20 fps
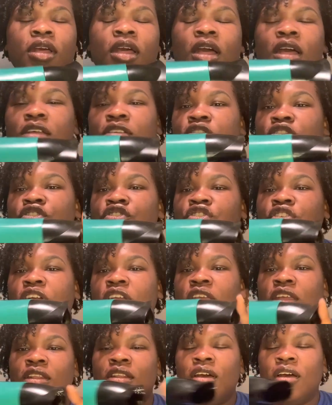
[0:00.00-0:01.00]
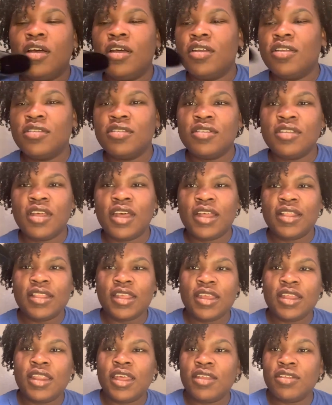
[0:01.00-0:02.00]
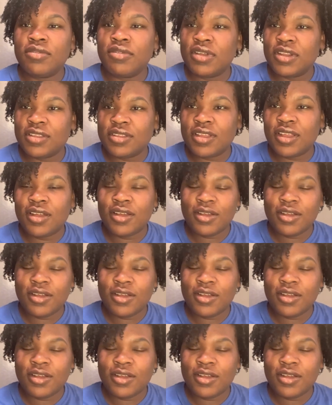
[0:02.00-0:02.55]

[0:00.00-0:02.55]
concentrate and alls. I think that's what it's